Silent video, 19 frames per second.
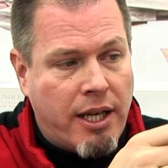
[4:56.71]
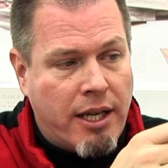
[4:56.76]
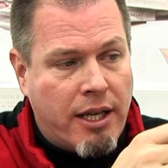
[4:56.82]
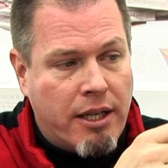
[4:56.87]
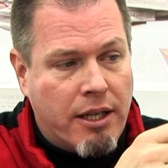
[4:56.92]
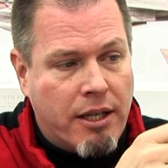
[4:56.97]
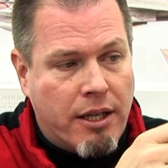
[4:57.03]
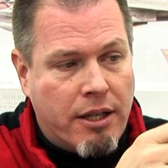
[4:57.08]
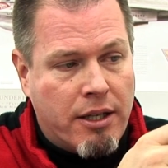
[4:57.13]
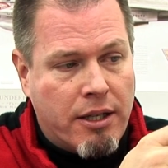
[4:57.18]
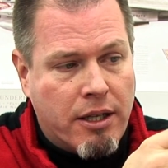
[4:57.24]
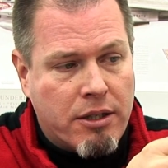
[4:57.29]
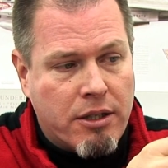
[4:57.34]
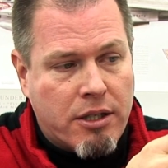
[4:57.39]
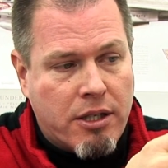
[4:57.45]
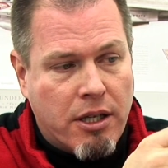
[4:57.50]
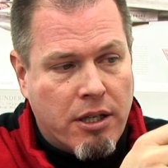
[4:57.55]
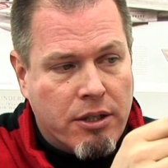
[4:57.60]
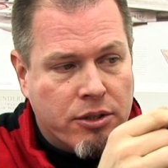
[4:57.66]
And the
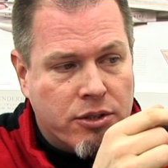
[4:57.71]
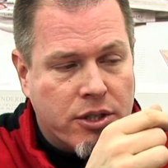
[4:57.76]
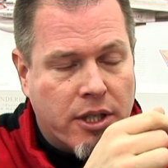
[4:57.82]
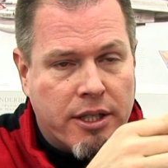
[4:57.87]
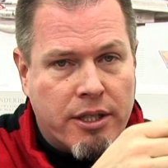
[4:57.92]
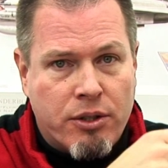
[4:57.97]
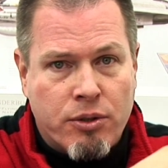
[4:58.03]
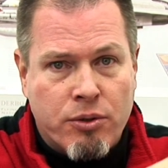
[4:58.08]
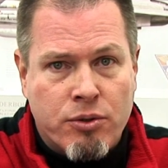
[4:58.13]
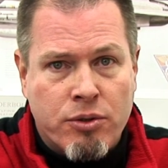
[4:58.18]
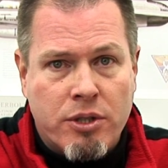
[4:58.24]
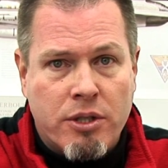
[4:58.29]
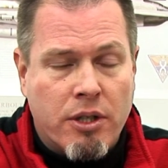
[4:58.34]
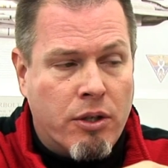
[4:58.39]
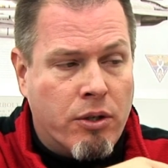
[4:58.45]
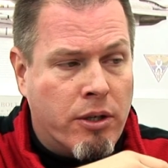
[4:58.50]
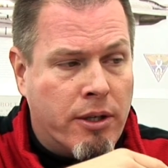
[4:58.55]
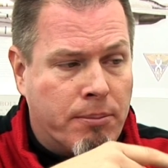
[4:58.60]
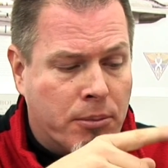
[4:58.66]
other colors I used,
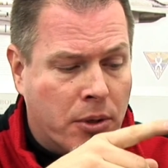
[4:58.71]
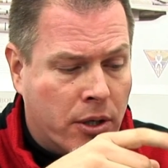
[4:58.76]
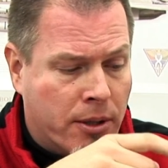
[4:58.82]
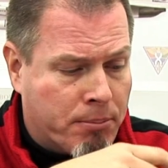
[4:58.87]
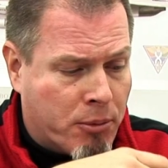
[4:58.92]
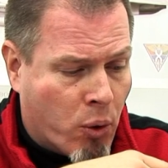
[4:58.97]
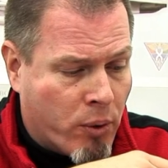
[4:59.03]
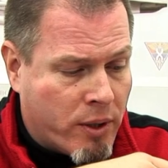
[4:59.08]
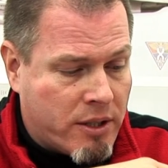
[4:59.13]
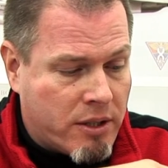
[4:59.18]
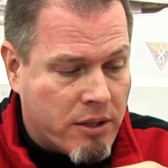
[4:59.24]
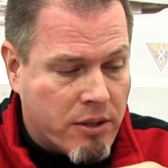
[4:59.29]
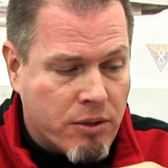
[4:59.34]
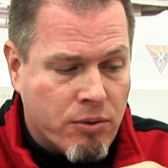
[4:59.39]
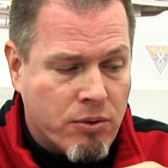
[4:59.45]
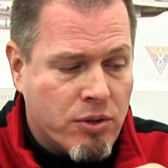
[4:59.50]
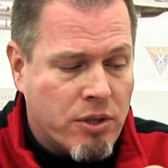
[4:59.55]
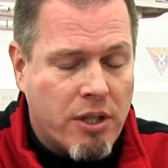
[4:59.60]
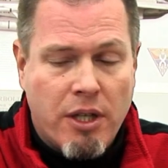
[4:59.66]
or I'm going to
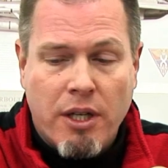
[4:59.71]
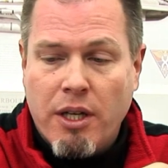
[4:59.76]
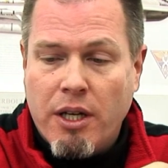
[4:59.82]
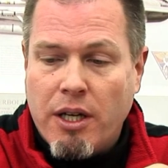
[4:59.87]
use,